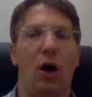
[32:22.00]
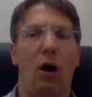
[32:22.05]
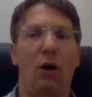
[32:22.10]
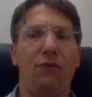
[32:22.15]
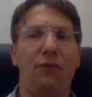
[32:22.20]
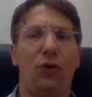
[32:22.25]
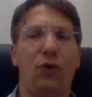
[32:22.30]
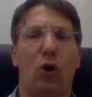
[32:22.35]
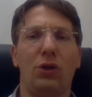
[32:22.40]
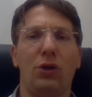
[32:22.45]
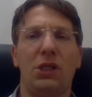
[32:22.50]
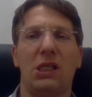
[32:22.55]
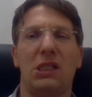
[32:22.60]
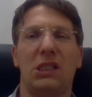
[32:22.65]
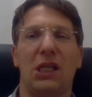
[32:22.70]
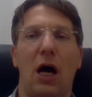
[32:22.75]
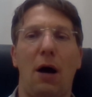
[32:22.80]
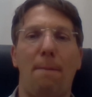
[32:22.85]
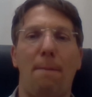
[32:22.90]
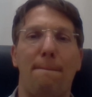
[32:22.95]
Of course, it's
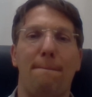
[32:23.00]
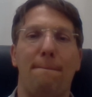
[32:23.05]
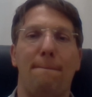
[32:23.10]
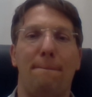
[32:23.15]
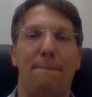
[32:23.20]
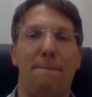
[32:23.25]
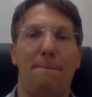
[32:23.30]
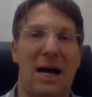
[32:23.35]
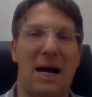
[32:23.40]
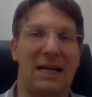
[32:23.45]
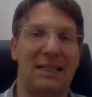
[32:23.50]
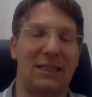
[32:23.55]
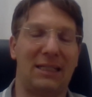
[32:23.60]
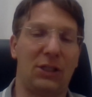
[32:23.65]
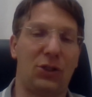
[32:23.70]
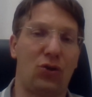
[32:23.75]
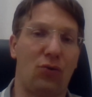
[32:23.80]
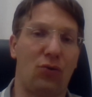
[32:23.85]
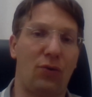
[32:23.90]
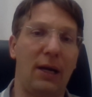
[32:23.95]
not
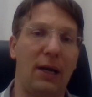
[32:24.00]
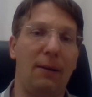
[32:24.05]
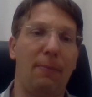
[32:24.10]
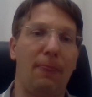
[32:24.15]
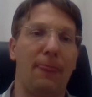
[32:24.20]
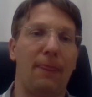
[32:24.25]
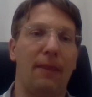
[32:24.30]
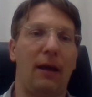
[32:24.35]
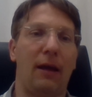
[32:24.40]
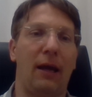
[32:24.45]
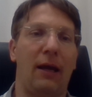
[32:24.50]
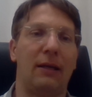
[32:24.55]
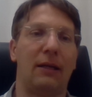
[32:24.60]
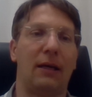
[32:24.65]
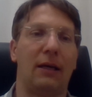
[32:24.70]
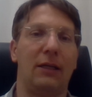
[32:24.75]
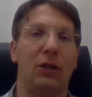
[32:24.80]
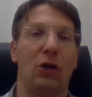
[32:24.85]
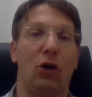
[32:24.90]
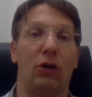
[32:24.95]
mandatory, and
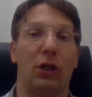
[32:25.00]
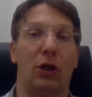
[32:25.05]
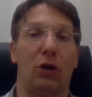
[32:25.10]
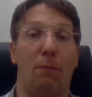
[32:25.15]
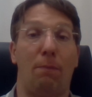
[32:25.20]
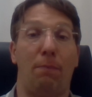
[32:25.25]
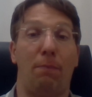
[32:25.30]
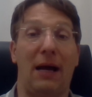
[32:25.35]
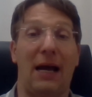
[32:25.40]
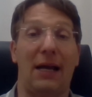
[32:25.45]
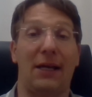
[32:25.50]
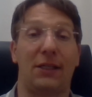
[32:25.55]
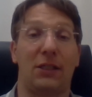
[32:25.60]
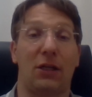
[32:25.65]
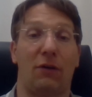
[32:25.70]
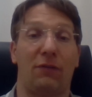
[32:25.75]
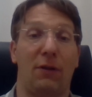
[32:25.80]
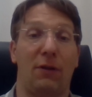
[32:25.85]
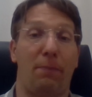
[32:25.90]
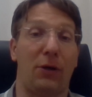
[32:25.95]
the compliance
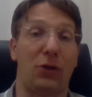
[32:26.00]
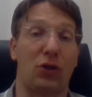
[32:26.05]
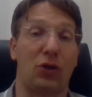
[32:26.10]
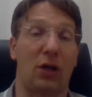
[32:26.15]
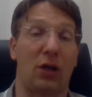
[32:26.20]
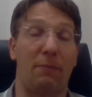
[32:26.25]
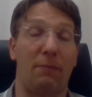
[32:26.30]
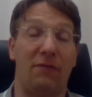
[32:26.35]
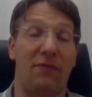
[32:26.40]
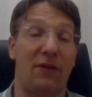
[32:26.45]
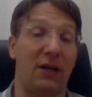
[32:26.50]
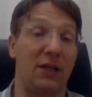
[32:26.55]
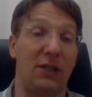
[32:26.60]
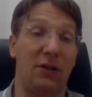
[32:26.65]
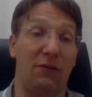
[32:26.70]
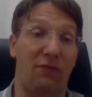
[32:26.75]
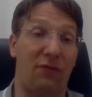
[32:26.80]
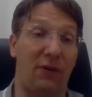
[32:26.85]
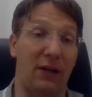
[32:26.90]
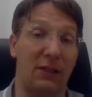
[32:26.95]
of the patient can be very
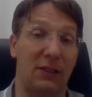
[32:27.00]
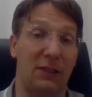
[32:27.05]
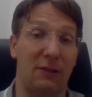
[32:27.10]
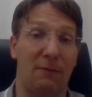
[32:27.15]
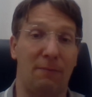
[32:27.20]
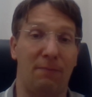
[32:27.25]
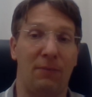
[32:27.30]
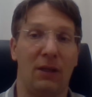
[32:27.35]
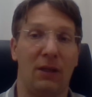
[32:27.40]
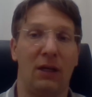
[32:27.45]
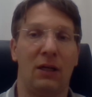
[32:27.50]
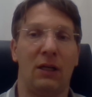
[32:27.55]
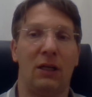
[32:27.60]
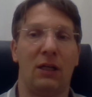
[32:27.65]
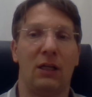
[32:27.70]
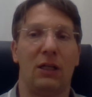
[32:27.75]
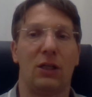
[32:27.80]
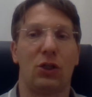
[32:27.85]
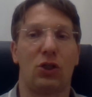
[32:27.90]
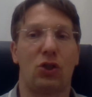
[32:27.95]
different.
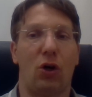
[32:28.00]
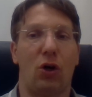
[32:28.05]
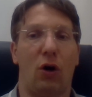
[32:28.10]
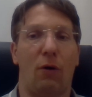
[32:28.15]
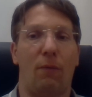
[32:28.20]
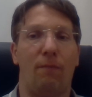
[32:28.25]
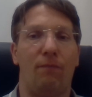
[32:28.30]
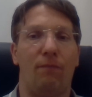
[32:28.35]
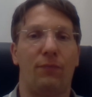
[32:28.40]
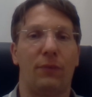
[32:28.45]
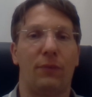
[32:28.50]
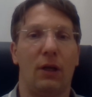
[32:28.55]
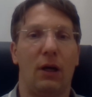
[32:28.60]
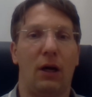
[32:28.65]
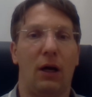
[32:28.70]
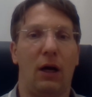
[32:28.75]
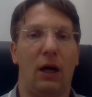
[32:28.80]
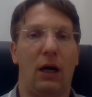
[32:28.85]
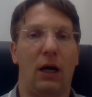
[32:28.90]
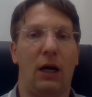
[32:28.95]
So
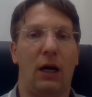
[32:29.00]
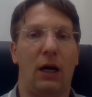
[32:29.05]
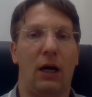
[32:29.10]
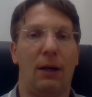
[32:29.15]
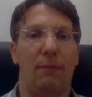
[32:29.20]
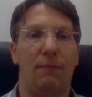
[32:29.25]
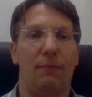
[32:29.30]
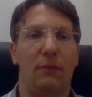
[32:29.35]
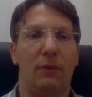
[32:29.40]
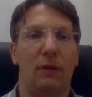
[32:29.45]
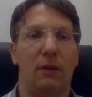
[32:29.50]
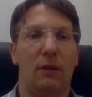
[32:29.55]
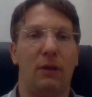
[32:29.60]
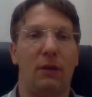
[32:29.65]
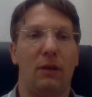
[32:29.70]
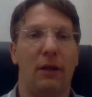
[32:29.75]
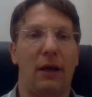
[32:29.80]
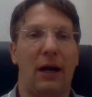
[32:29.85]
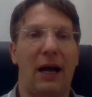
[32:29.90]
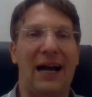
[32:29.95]
I
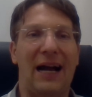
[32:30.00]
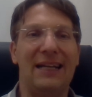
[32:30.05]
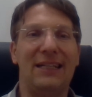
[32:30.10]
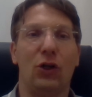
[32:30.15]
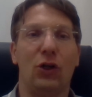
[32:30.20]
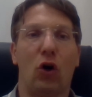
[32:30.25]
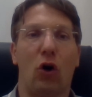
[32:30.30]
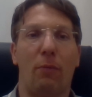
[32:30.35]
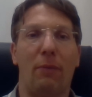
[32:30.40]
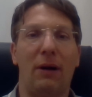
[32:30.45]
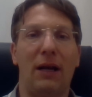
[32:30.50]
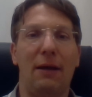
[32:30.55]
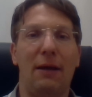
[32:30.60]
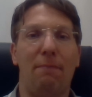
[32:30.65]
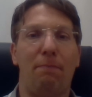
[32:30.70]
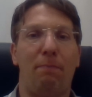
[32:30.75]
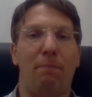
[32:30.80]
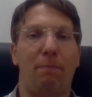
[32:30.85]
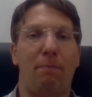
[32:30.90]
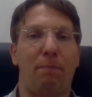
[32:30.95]

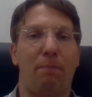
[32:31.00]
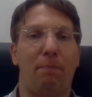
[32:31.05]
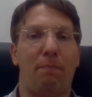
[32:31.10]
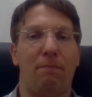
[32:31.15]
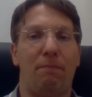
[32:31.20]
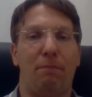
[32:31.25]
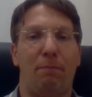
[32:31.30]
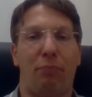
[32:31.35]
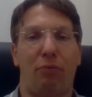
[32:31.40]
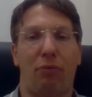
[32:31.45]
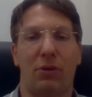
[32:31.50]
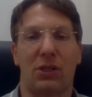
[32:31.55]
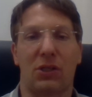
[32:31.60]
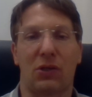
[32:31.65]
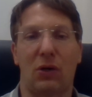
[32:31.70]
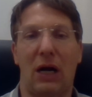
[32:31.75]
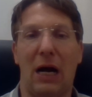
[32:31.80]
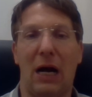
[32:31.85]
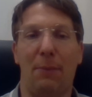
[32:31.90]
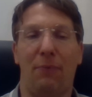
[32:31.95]
normally
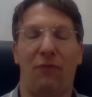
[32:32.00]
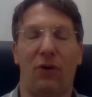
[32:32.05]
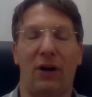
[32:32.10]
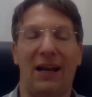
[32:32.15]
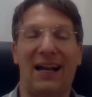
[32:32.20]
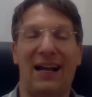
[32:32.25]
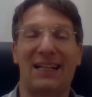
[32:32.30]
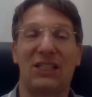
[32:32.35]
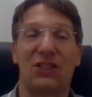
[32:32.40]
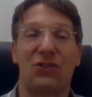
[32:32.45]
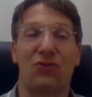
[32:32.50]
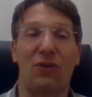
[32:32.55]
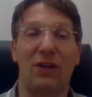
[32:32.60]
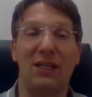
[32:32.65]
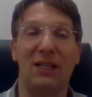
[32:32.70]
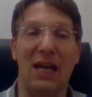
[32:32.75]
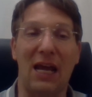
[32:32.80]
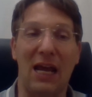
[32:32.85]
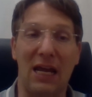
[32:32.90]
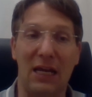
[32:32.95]
prescribe for next
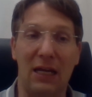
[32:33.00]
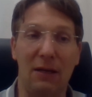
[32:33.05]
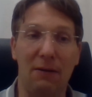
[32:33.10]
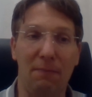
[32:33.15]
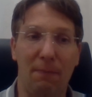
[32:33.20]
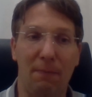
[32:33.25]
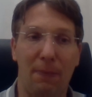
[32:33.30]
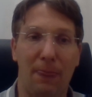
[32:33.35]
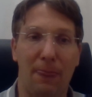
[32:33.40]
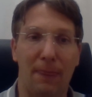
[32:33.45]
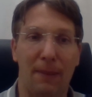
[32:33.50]
3 days